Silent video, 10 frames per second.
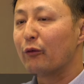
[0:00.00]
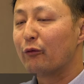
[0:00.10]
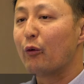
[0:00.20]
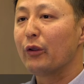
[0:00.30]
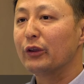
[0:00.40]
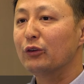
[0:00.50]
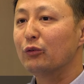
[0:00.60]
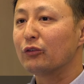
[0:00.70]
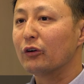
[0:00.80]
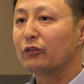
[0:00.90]
for the
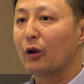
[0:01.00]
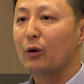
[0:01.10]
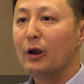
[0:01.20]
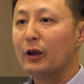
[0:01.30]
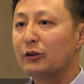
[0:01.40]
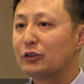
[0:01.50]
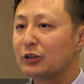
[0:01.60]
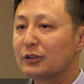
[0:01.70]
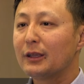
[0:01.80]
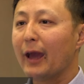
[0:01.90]
user. So
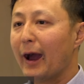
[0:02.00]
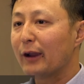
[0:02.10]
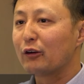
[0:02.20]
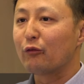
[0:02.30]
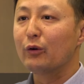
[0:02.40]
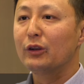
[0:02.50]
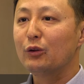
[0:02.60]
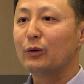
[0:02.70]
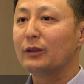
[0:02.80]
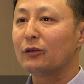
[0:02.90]
just the act of
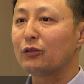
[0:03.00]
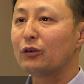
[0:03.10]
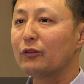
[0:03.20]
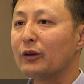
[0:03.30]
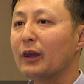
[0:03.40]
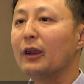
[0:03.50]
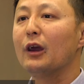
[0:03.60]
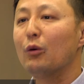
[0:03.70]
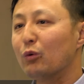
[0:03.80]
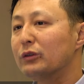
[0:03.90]
renewing the certificate
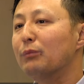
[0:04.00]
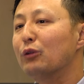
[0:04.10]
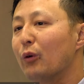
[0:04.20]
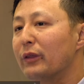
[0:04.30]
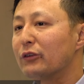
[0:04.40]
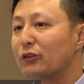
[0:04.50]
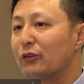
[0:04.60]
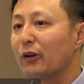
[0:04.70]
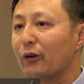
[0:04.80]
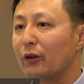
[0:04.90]
will deploy the
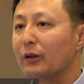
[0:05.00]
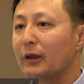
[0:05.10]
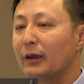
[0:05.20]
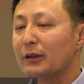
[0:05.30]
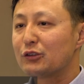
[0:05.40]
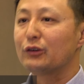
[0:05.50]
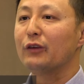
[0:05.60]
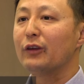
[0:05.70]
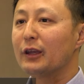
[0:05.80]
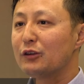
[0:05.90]

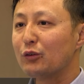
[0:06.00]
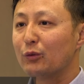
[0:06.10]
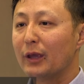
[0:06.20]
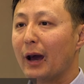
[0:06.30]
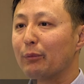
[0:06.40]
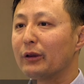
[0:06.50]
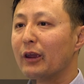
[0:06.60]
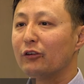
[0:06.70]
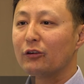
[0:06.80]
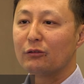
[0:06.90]
certificate to the
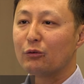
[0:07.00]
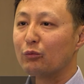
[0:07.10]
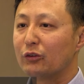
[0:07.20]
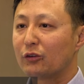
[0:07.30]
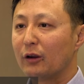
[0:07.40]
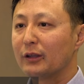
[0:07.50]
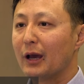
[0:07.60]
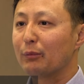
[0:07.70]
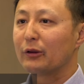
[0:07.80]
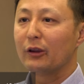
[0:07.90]
application, restart the
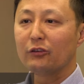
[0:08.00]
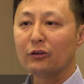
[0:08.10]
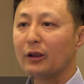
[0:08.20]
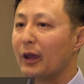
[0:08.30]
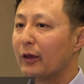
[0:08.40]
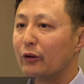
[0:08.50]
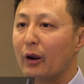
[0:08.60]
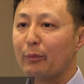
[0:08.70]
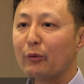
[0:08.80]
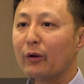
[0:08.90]
application, they're
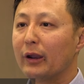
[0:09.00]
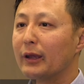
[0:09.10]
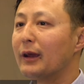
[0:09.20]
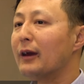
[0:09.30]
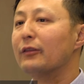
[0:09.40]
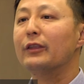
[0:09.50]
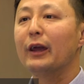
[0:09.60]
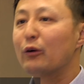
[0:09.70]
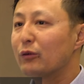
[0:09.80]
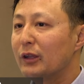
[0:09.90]
up and running.
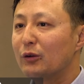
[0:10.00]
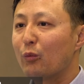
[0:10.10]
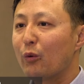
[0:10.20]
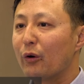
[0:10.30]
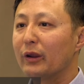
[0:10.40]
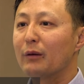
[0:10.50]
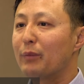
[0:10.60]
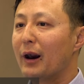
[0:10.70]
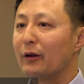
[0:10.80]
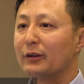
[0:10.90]
They don't need to worry
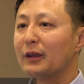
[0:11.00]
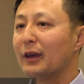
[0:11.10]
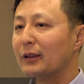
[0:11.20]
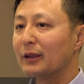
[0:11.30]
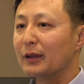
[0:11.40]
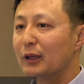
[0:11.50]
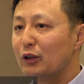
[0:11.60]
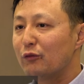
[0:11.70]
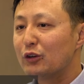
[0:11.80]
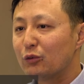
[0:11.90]
about the
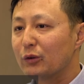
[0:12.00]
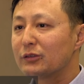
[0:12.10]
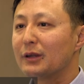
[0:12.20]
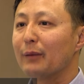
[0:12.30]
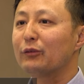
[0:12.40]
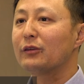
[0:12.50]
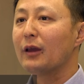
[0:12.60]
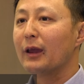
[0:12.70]
individual steps